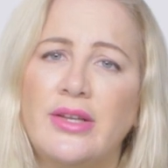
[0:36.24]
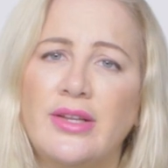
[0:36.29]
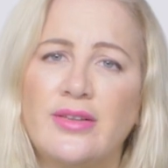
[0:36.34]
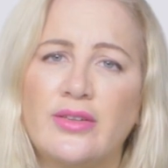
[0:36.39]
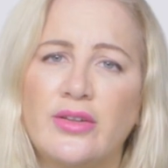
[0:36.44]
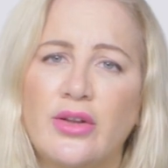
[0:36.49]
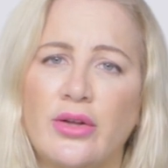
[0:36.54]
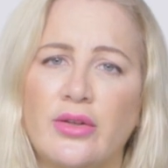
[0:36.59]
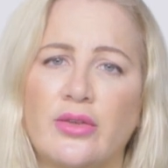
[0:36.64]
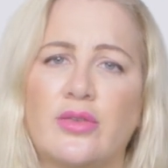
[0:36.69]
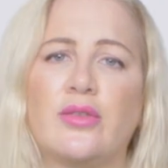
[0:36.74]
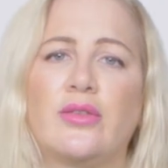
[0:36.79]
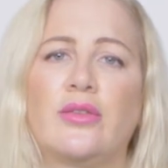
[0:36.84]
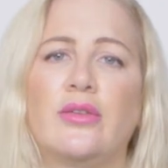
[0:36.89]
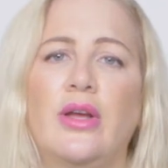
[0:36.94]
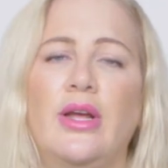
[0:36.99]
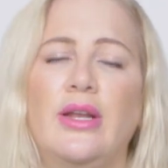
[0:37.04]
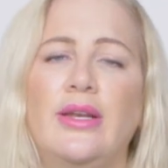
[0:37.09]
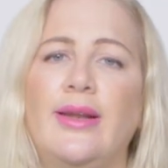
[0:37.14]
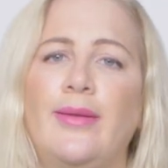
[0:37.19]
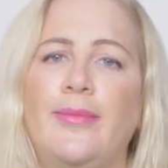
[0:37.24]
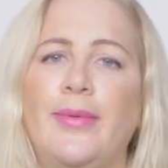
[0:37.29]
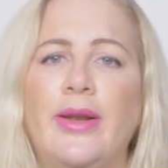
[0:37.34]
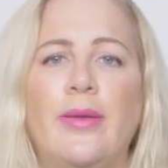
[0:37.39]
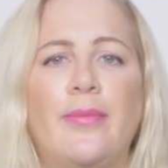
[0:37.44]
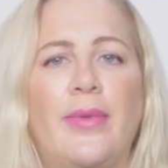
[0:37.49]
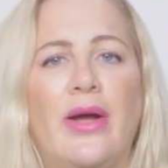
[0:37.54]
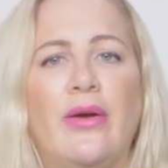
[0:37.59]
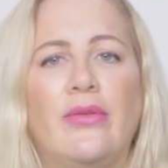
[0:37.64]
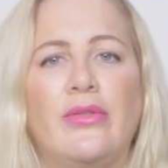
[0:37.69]
to discuss a little bit
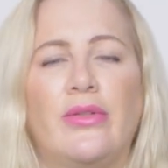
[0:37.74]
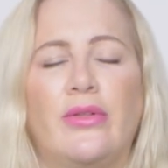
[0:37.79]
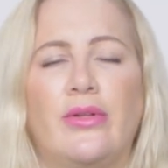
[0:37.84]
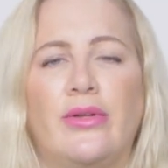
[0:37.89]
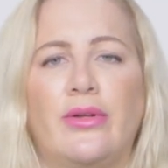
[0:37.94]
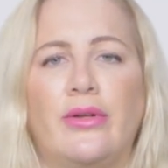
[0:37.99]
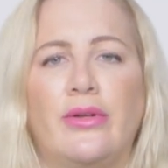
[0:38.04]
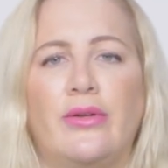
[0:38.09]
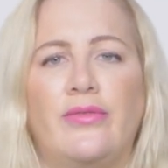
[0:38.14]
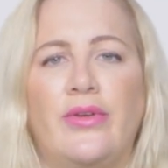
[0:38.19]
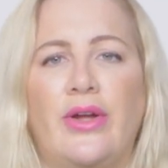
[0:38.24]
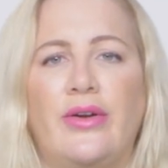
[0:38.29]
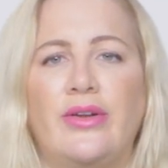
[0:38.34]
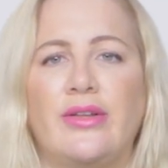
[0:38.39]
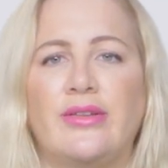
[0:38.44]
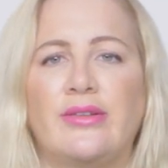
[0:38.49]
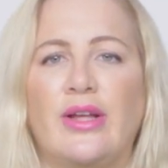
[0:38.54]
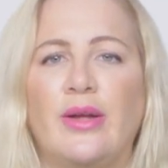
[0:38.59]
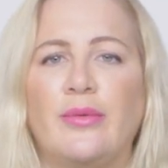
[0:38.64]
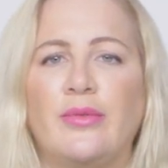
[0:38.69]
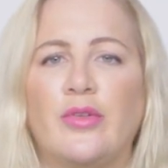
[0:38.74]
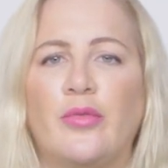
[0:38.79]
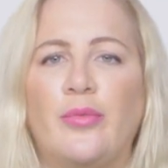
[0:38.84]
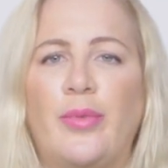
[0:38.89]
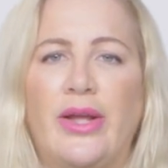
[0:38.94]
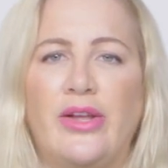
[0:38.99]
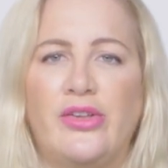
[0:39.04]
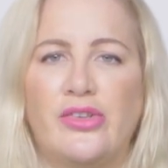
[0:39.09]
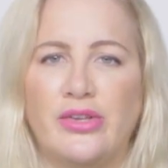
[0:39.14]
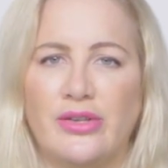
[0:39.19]
about the various types of
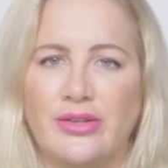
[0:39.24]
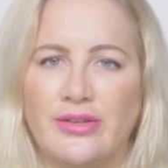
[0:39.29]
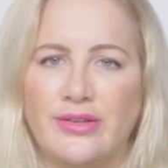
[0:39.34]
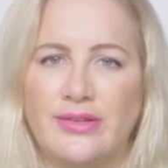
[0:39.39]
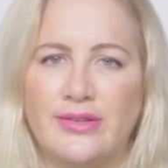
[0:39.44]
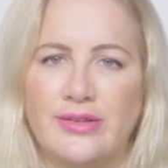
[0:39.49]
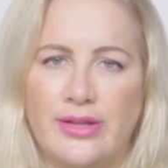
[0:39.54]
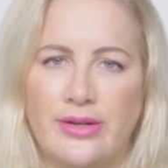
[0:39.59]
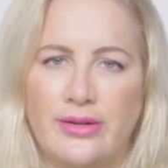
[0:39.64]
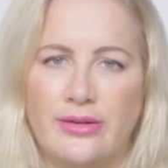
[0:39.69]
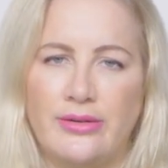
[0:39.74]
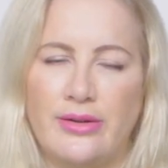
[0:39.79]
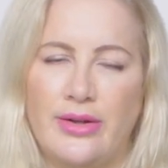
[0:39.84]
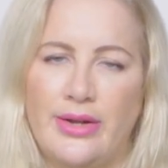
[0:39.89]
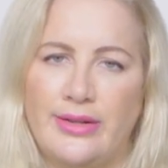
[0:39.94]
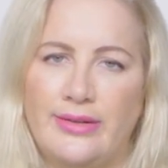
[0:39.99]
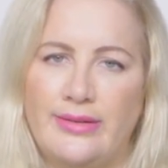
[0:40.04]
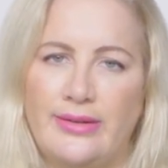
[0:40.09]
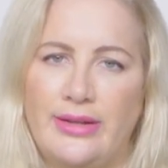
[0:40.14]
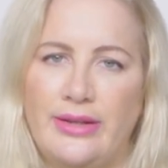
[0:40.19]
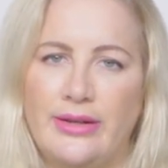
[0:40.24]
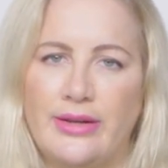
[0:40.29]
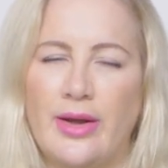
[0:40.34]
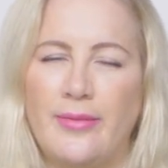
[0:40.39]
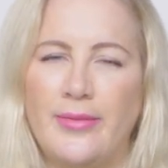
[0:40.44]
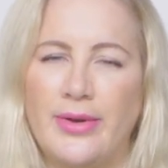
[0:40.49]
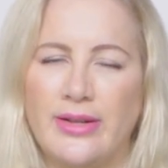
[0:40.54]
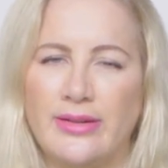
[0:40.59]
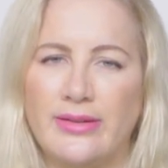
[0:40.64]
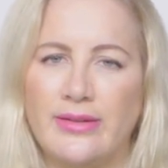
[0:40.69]
patients that I see
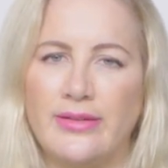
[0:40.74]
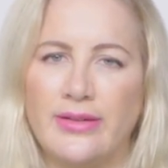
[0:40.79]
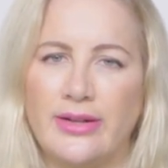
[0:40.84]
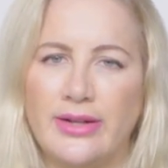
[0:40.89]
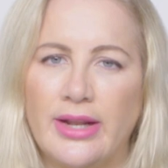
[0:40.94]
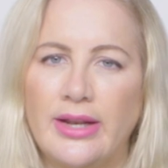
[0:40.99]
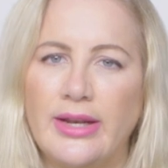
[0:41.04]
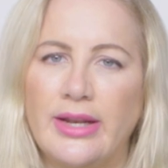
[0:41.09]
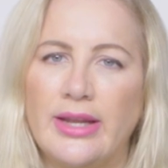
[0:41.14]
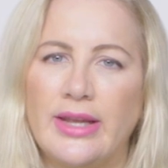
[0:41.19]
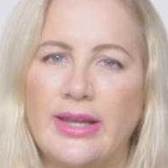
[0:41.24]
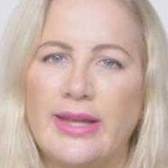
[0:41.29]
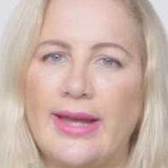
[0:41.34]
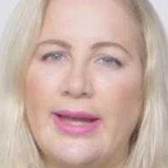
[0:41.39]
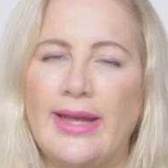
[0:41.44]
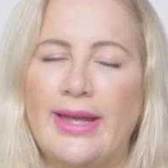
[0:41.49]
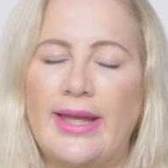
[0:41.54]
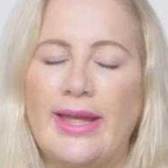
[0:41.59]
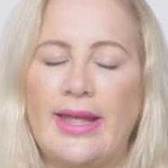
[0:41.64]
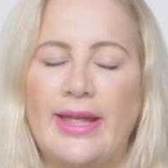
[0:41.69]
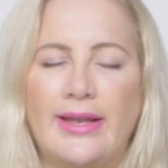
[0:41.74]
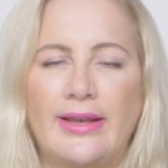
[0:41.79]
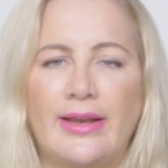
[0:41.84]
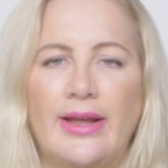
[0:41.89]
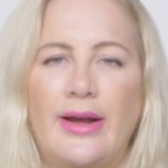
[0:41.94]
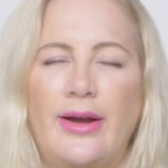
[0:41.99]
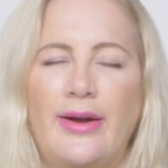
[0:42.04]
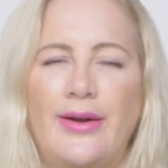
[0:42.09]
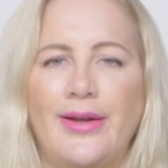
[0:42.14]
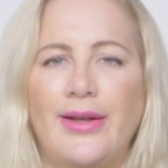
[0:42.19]
coming into the clinic, and
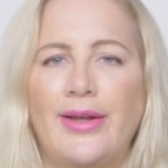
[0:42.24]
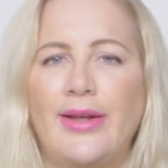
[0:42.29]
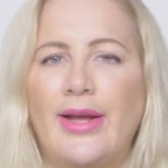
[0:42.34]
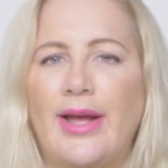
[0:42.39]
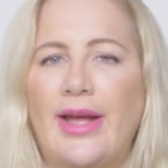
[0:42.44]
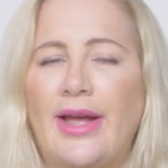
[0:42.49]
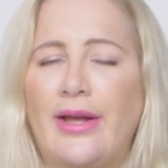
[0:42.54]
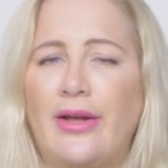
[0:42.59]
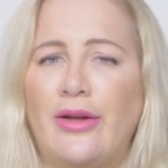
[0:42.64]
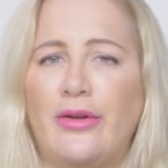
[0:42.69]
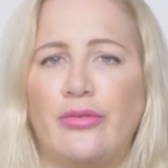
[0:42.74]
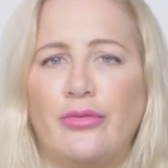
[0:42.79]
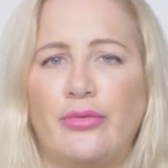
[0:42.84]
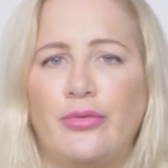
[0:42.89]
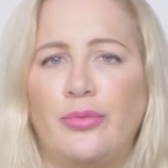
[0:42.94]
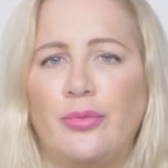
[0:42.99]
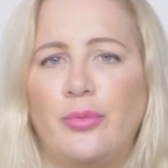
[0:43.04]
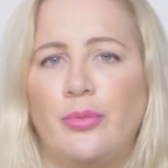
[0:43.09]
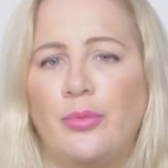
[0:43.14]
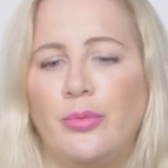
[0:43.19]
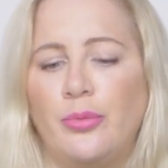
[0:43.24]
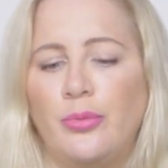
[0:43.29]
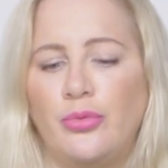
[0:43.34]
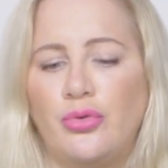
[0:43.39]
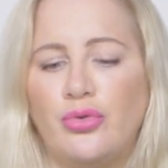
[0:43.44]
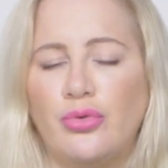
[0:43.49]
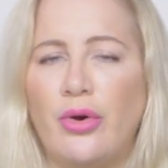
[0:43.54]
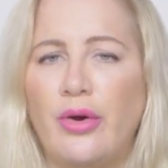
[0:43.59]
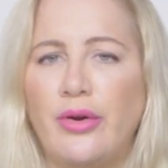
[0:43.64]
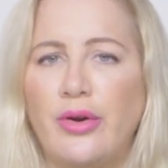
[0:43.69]
I have
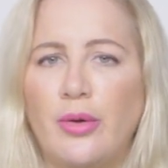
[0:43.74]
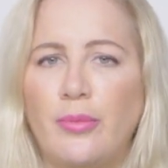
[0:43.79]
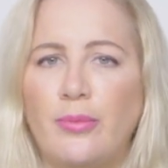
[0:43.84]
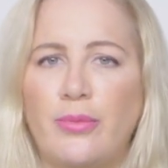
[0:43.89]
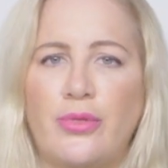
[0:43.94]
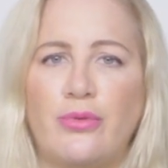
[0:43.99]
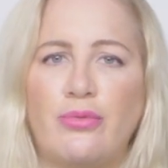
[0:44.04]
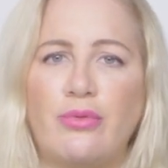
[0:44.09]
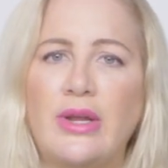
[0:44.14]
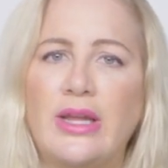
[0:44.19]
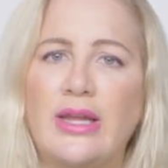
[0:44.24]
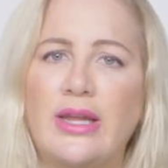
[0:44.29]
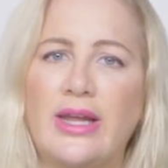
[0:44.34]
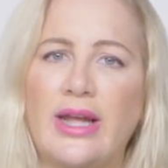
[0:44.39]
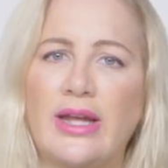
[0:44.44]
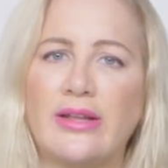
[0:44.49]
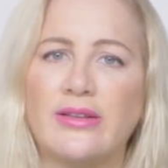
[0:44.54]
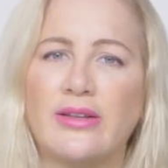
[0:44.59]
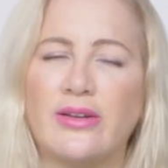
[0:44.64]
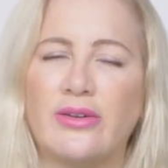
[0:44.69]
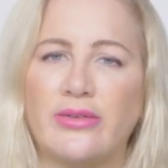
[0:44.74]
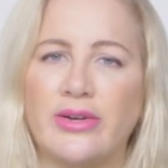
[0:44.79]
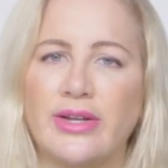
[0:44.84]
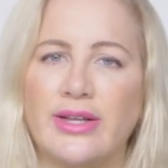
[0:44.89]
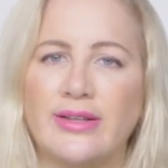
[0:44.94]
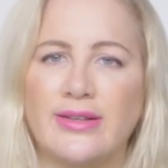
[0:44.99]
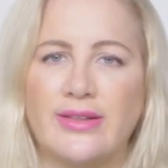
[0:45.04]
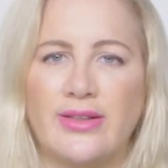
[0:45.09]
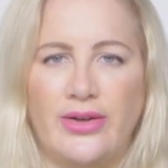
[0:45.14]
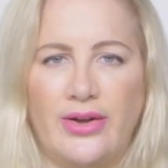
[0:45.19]
drawn up three
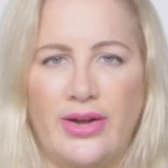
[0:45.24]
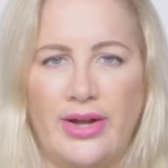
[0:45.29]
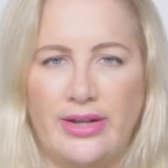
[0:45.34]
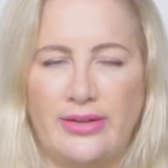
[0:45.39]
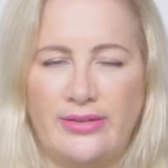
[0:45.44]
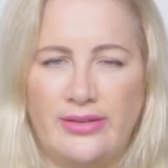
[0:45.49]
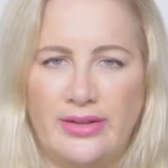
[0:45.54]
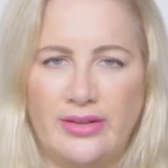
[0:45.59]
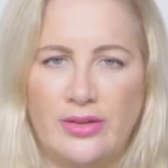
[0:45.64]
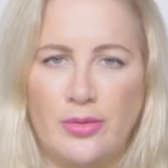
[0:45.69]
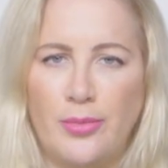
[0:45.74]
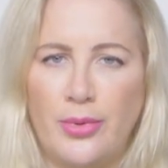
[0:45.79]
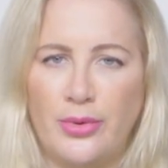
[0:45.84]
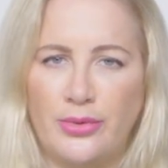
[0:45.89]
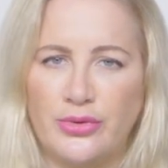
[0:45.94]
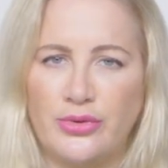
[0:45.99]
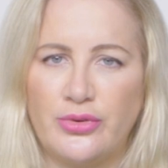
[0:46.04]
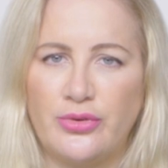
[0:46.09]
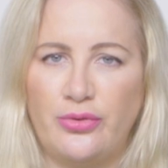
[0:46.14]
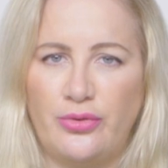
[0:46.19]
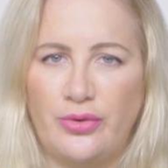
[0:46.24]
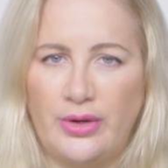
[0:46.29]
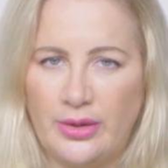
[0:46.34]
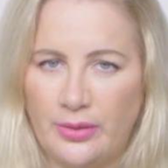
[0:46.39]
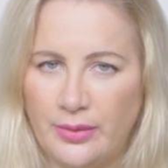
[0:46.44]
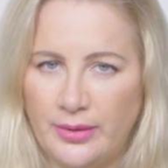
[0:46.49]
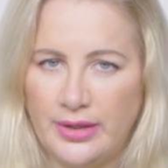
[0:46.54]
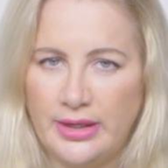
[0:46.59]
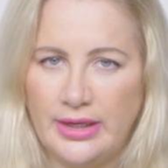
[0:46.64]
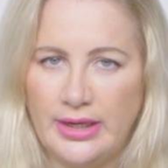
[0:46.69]
categories that I see the most
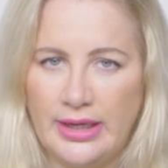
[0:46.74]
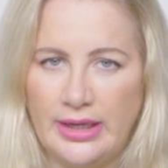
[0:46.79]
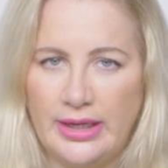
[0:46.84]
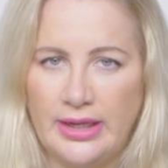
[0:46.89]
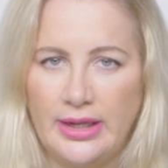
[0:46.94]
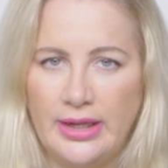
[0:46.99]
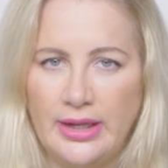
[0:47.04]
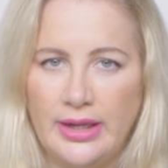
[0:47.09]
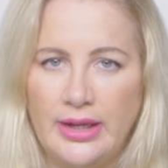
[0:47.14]
frequently